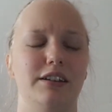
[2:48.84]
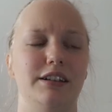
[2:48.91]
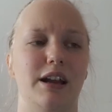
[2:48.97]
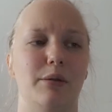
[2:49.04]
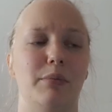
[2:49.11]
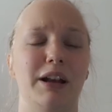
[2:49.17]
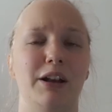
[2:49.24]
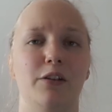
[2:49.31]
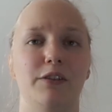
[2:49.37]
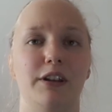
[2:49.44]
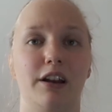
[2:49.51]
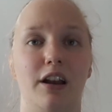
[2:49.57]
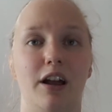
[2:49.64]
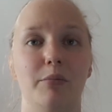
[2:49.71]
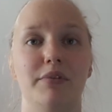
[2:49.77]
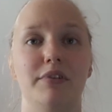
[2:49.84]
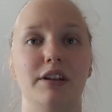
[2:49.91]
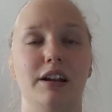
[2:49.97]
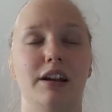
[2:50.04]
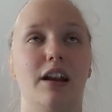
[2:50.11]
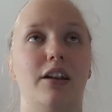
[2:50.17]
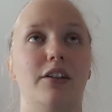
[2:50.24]
yeah, many of the clubs
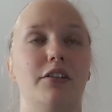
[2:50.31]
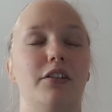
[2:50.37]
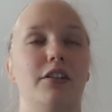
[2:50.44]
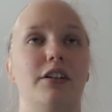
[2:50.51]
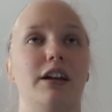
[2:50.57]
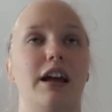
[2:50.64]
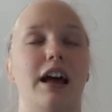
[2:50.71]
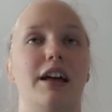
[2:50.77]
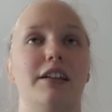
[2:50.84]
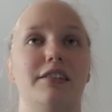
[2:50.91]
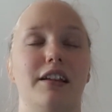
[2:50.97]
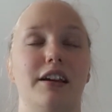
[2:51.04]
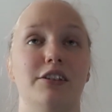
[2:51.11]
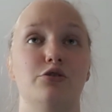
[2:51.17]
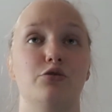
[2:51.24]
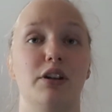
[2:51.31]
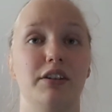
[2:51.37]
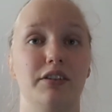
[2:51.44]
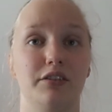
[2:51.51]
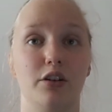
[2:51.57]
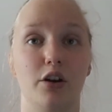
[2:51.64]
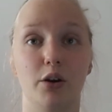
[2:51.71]
in London has like
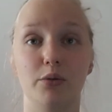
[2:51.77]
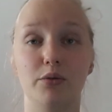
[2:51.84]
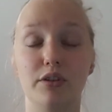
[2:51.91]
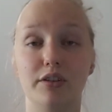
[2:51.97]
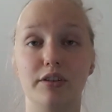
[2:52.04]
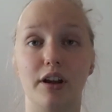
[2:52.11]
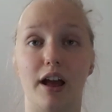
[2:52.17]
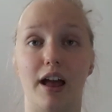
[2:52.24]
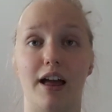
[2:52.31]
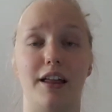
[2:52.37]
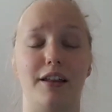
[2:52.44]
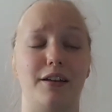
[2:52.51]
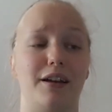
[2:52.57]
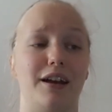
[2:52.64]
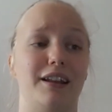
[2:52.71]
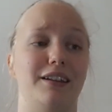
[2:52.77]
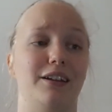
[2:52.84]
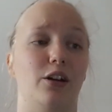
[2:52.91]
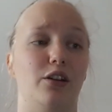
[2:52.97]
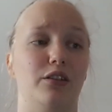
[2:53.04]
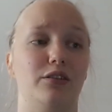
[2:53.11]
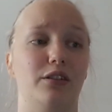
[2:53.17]
dress codes and and
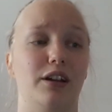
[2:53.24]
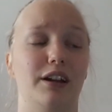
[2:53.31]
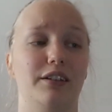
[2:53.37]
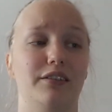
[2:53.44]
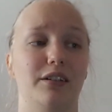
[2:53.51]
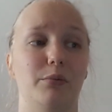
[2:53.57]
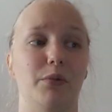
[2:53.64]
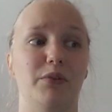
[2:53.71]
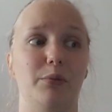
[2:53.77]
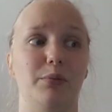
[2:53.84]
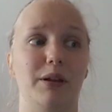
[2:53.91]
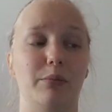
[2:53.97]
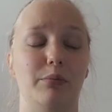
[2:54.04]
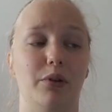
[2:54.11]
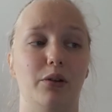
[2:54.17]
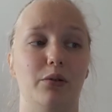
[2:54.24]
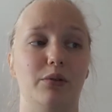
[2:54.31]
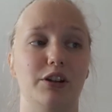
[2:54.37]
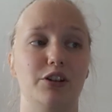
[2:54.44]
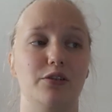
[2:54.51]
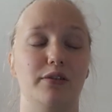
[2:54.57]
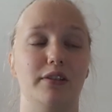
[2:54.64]
also like some of the people
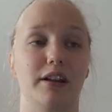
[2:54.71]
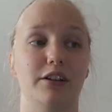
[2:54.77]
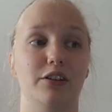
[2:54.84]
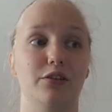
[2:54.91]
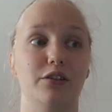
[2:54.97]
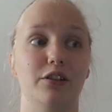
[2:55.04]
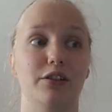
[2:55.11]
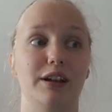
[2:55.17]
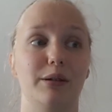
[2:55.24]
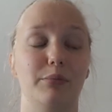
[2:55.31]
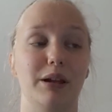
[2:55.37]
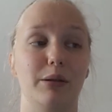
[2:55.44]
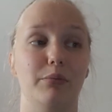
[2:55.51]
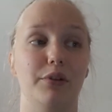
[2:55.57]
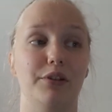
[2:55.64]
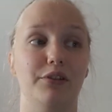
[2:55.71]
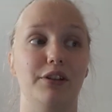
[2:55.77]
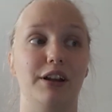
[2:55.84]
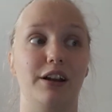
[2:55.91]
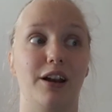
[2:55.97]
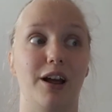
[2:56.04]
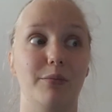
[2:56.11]
only choose like good looking people to
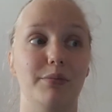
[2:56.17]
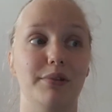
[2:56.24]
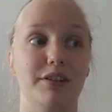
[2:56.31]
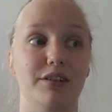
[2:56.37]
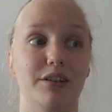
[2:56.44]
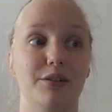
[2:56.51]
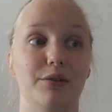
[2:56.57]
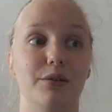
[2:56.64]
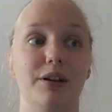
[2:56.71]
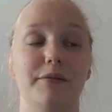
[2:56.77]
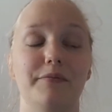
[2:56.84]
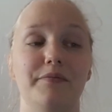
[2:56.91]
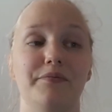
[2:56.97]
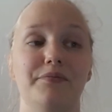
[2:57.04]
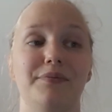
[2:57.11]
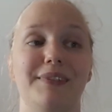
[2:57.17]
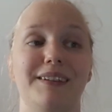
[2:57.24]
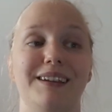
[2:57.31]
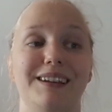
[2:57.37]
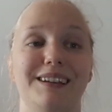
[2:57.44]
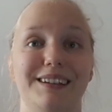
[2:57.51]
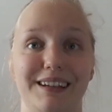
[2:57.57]
the clubs. So
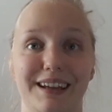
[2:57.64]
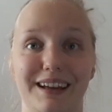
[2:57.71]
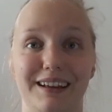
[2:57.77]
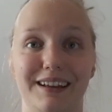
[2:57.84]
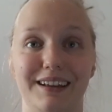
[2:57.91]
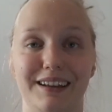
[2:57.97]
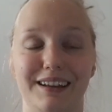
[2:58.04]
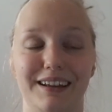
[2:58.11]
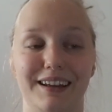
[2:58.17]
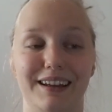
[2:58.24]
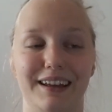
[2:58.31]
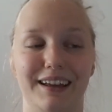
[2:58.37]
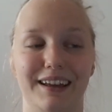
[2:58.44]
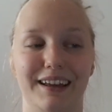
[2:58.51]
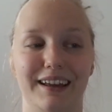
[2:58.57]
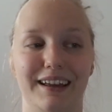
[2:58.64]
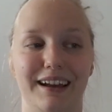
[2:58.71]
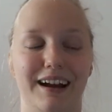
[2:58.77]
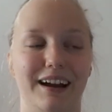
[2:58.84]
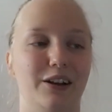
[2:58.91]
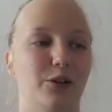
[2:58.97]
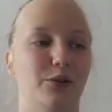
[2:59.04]
yeah.
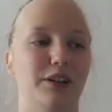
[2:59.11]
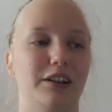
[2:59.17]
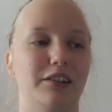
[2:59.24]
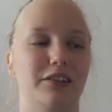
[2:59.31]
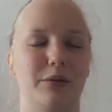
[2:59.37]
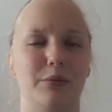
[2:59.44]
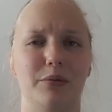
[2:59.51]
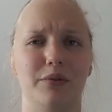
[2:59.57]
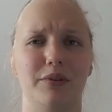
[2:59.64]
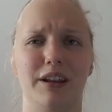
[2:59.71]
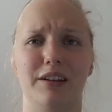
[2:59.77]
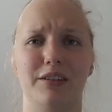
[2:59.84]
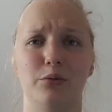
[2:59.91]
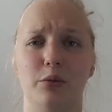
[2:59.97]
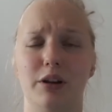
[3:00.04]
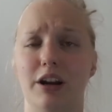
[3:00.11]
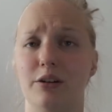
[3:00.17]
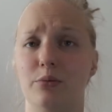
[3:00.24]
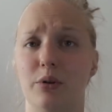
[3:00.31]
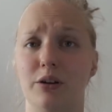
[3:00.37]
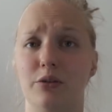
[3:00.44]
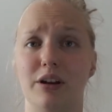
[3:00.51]
I know that's some that's
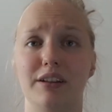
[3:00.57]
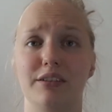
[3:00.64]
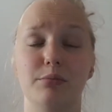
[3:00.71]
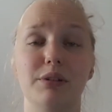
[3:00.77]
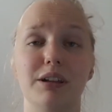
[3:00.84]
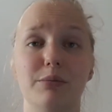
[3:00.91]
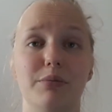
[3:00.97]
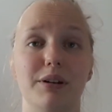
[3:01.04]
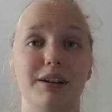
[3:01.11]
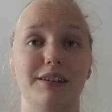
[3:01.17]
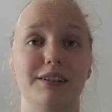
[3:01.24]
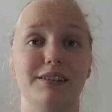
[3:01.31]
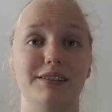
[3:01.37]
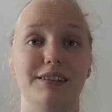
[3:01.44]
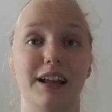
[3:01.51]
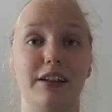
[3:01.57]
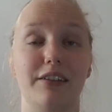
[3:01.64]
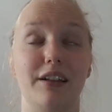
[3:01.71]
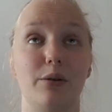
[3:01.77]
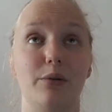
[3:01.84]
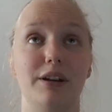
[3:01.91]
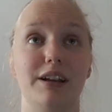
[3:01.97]
weird when you ask me, but that's
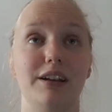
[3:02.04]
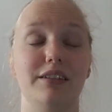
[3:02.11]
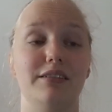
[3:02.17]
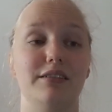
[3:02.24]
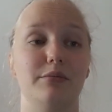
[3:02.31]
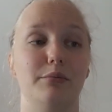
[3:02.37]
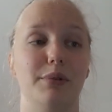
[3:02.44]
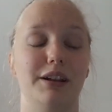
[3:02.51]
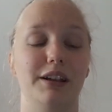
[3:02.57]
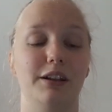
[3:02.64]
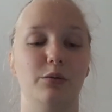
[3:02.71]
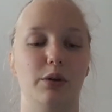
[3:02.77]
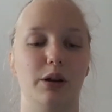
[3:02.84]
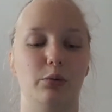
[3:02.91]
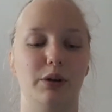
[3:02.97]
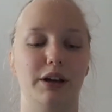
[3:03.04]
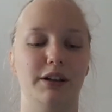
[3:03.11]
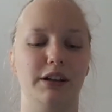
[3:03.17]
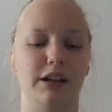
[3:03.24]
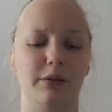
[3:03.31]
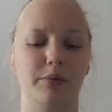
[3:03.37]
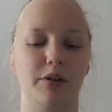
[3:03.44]
how it is. But either way, we
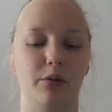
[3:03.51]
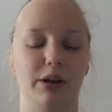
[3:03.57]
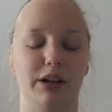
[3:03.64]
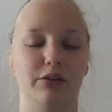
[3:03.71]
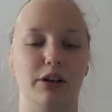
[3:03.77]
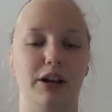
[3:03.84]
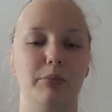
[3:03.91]
ended up going to